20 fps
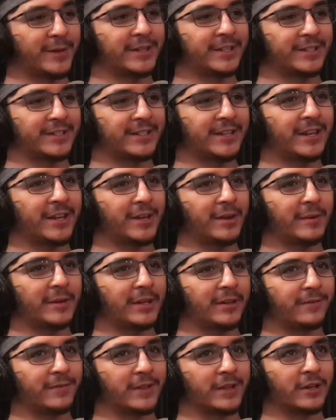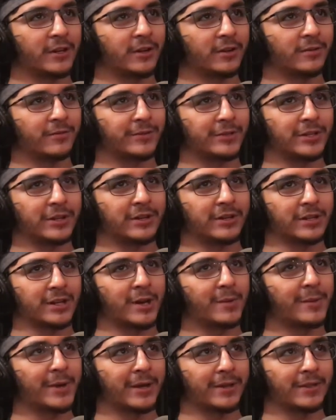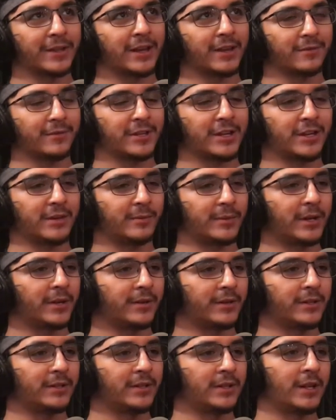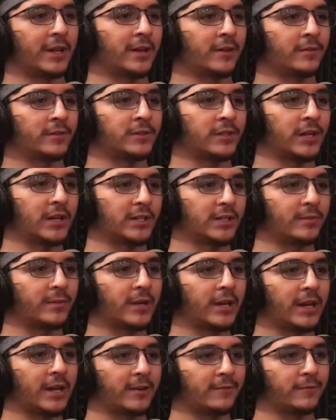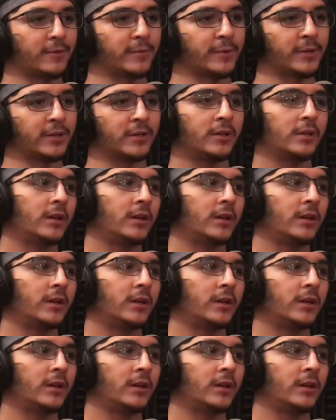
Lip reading: to say, I mean, if if we're talking about that time period, then yeah, there's a lot to be had from it.